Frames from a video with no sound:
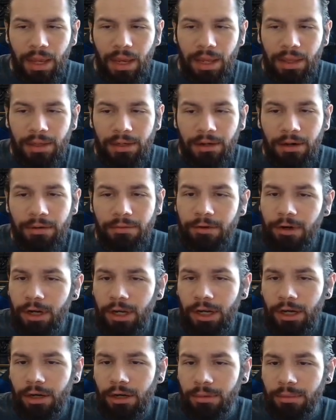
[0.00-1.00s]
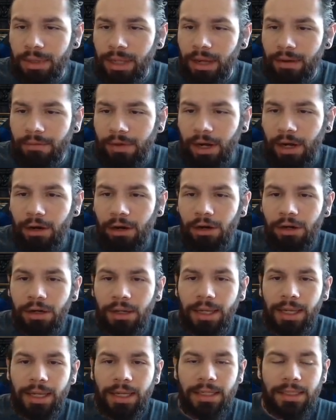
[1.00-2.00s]
And then over here we have
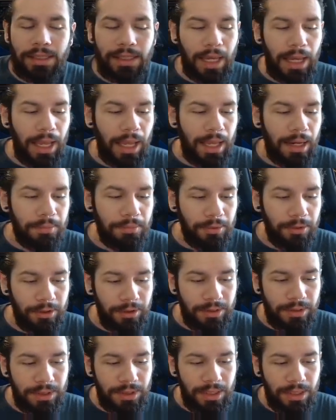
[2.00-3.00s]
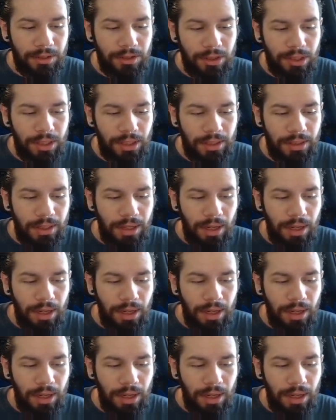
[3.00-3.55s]
Arrogance and Precision,